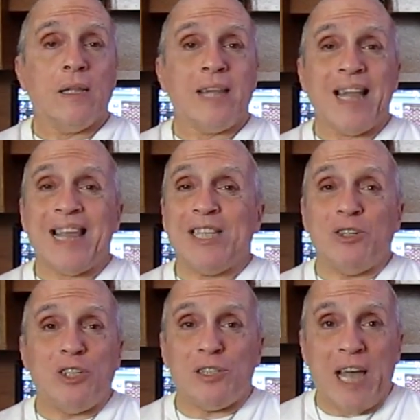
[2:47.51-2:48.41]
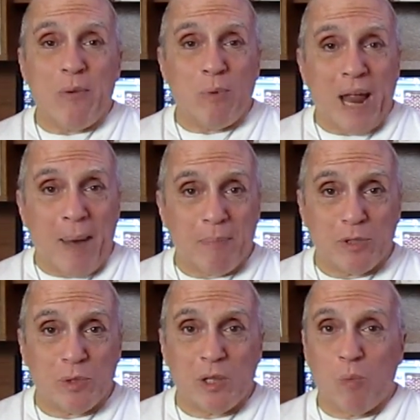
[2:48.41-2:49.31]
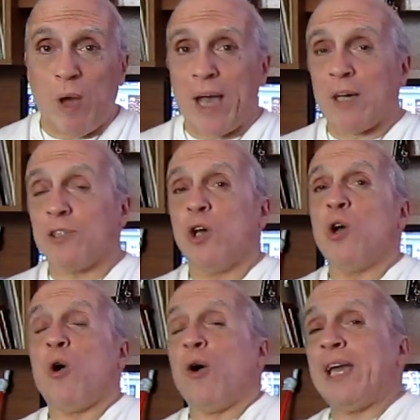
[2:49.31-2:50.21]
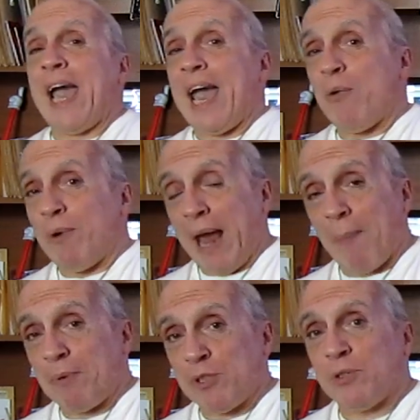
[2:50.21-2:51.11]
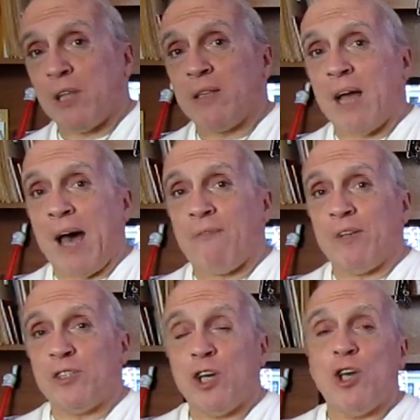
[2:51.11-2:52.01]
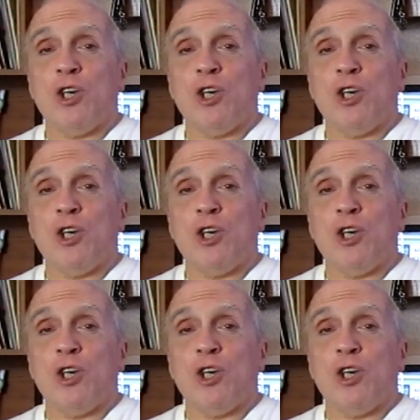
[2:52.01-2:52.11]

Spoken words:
Not that you just hate what happens with the whales, or you hate what happens with the dolphins.